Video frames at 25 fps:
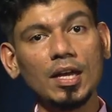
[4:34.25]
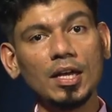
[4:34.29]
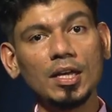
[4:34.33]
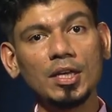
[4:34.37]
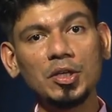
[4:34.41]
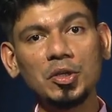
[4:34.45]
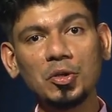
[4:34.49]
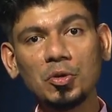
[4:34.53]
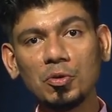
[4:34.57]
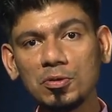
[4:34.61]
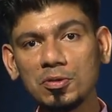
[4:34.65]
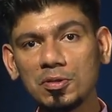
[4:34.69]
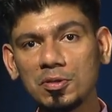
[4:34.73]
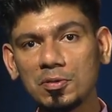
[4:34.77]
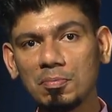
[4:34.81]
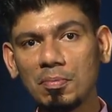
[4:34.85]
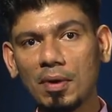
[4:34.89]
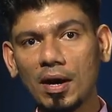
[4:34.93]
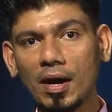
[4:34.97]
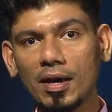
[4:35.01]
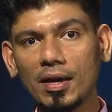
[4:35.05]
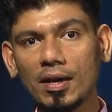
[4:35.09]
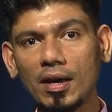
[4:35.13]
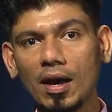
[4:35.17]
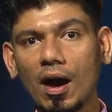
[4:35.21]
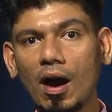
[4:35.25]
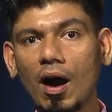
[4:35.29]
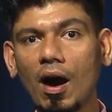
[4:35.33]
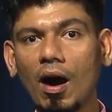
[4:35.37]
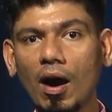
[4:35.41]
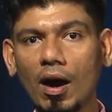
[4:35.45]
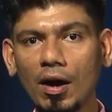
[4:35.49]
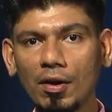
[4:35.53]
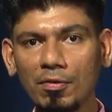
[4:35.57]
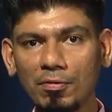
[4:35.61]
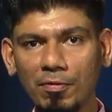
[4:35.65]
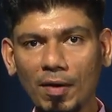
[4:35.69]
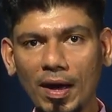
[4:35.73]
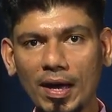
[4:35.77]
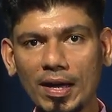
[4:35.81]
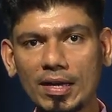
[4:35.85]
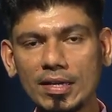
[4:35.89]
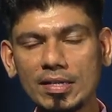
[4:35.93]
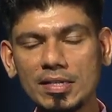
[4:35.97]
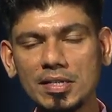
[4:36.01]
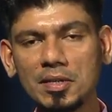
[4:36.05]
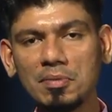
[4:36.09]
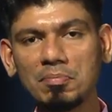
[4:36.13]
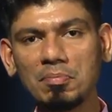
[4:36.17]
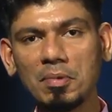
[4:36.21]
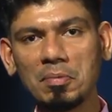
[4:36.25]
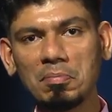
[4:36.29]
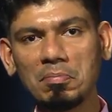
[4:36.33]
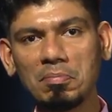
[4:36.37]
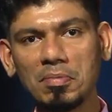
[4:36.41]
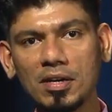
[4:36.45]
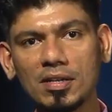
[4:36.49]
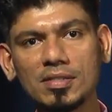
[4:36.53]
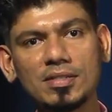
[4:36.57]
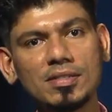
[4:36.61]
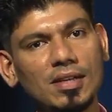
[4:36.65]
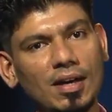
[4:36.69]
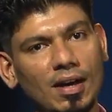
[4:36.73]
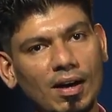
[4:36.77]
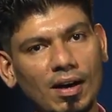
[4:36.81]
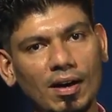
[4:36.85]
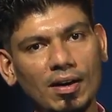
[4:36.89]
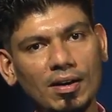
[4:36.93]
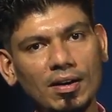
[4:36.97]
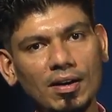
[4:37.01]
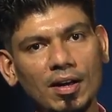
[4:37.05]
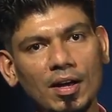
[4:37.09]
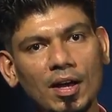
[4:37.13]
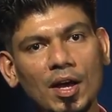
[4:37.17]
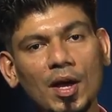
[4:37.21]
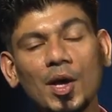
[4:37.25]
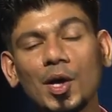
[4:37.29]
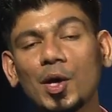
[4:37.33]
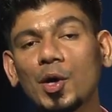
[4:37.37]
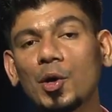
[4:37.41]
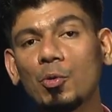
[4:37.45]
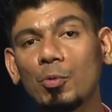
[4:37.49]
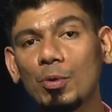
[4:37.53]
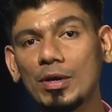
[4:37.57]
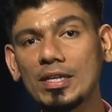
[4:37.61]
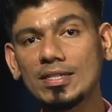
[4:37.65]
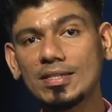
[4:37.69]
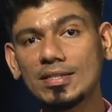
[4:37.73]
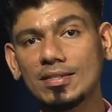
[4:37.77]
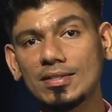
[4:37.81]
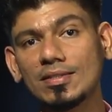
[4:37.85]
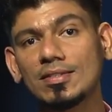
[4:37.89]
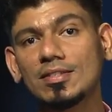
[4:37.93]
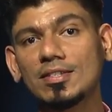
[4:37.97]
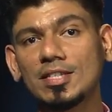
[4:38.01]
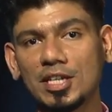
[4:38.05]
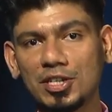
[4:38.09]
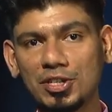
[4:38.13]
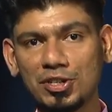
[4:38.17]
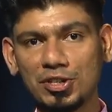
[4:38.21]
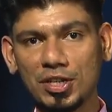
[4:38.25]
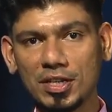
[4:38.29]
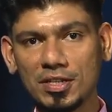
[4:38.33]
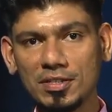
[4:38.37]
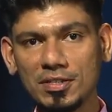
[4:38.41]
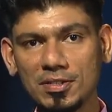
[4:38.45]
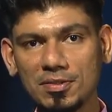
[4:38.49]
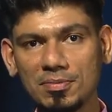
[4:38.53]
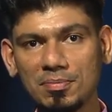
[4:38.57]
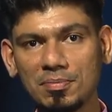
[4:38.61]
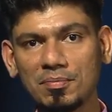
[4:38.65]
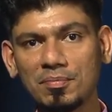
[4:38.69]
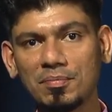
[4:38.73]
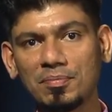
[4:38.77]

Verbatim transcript: used by our faculty members are quiz sessions,